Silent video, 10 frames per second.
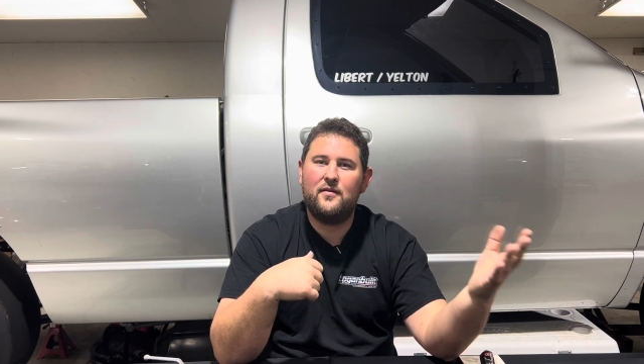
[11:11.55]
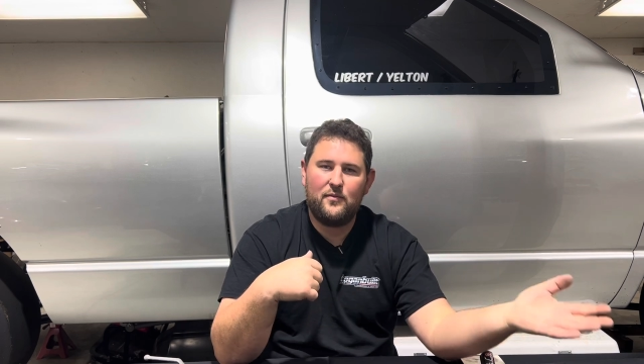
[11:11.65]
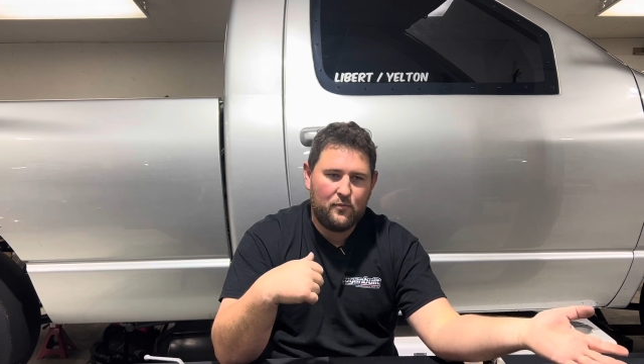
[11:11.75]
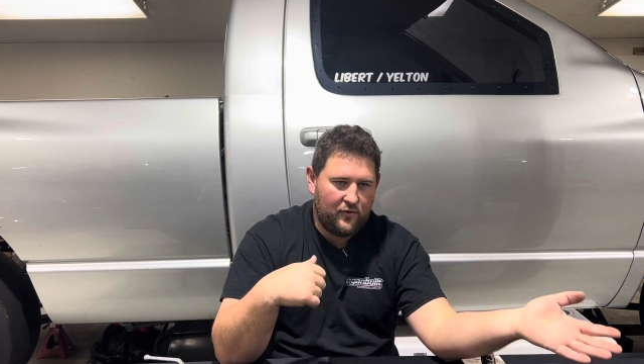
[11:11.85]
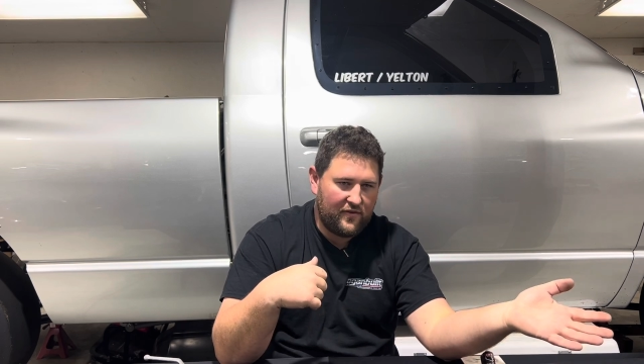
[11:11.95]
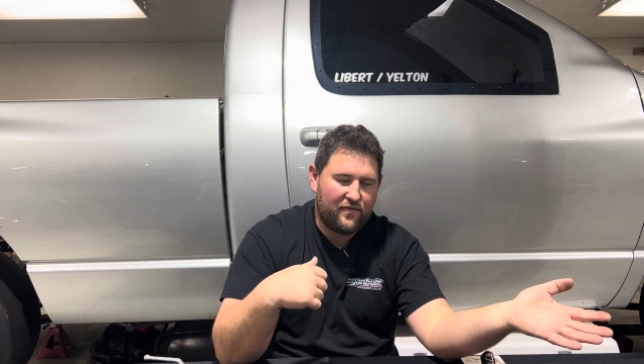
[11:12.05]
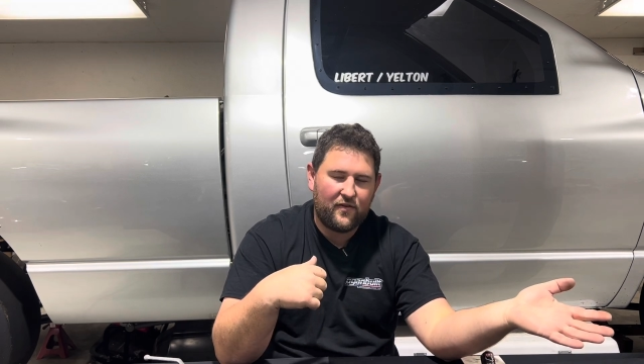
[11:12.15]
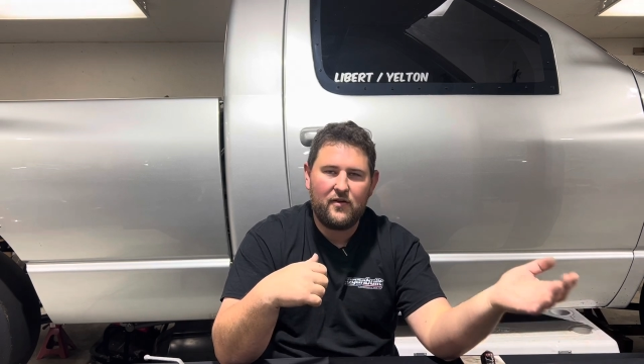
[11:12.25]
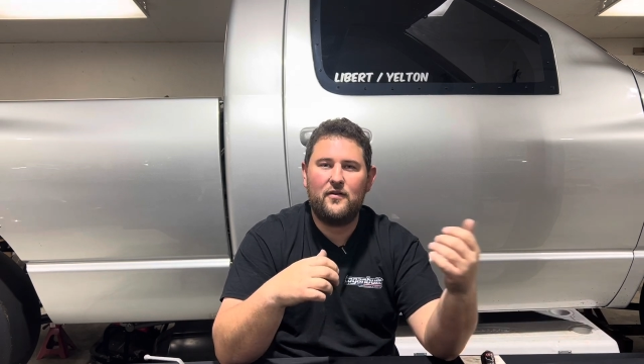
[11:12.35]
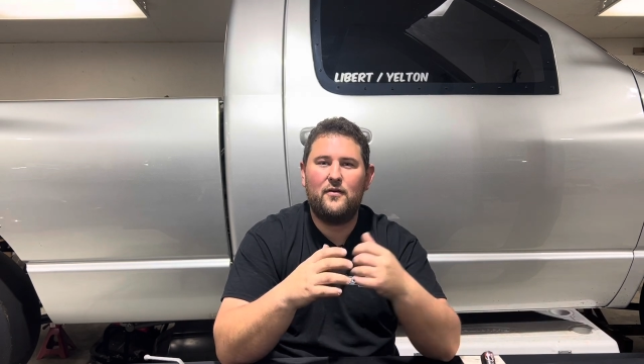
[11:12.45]
move it
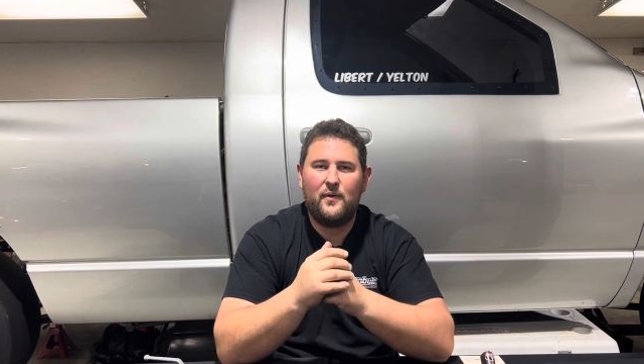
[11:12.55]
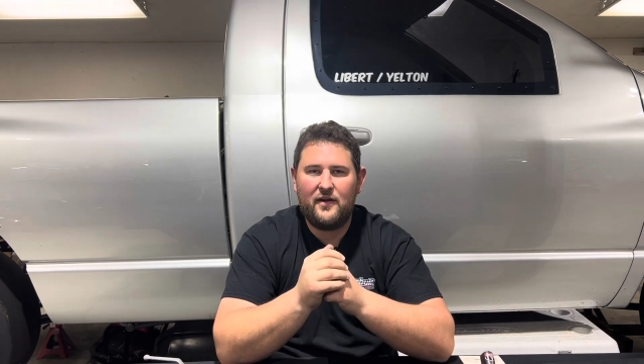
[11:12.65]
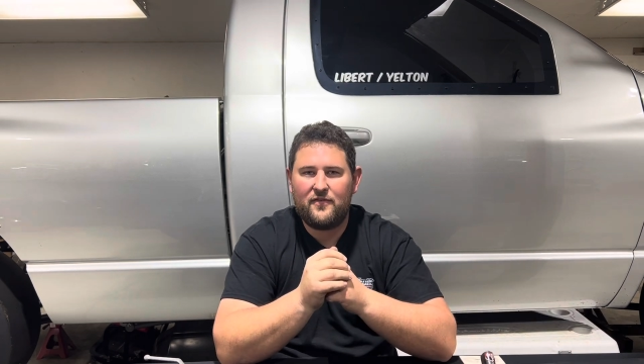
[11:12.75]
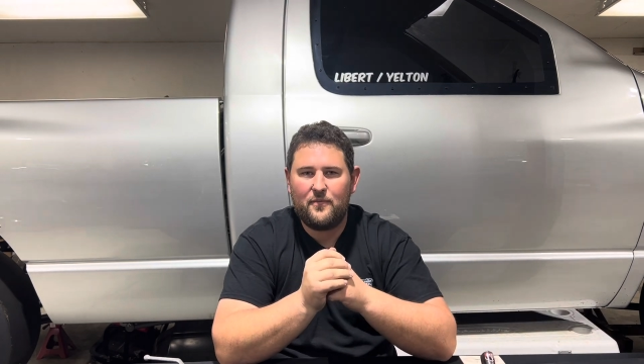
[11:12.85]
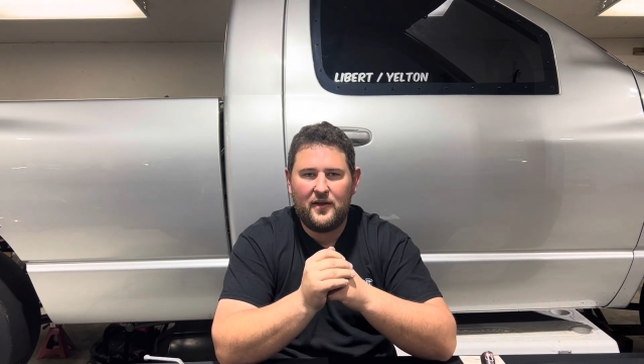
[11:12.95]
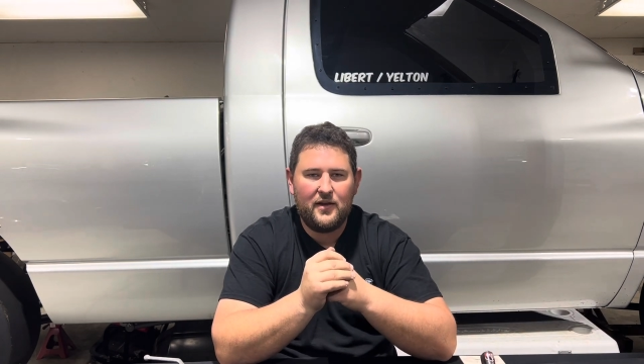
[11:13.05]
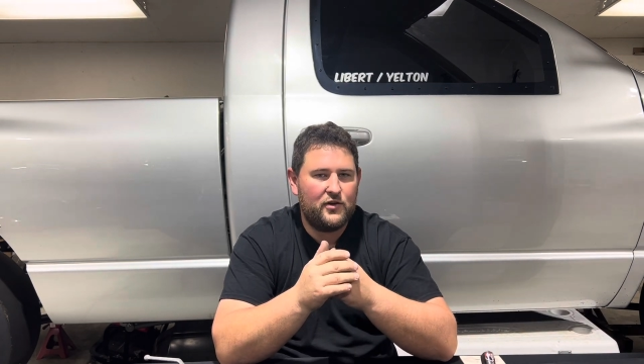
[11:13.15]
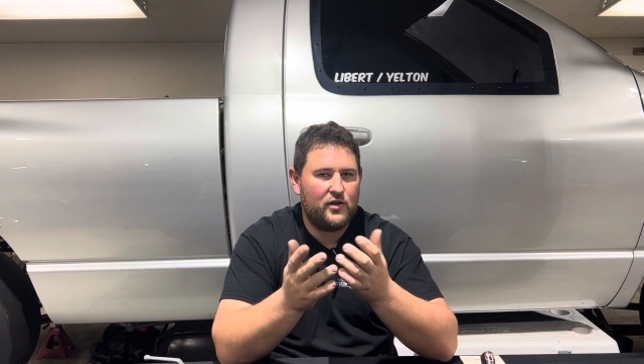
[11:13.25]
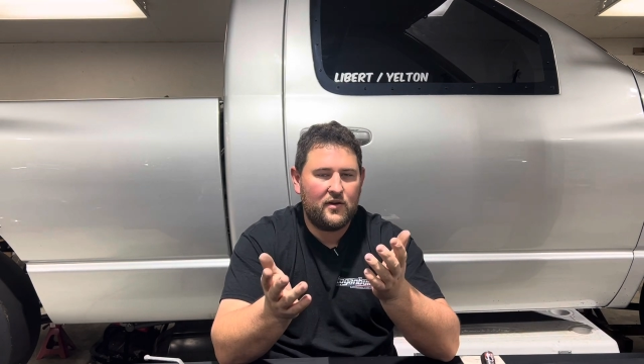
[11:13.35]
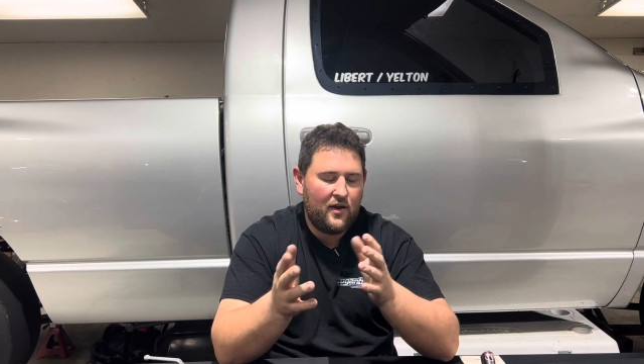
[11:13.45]
further away from the
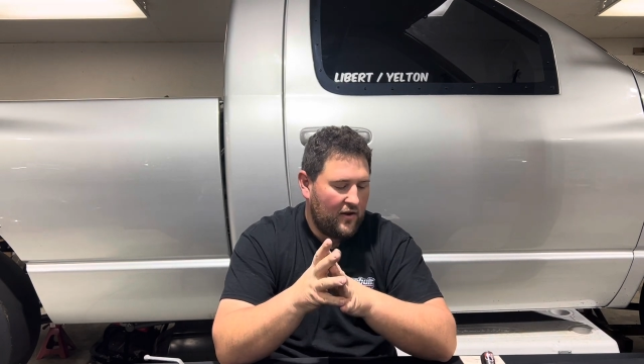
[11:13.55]
engine.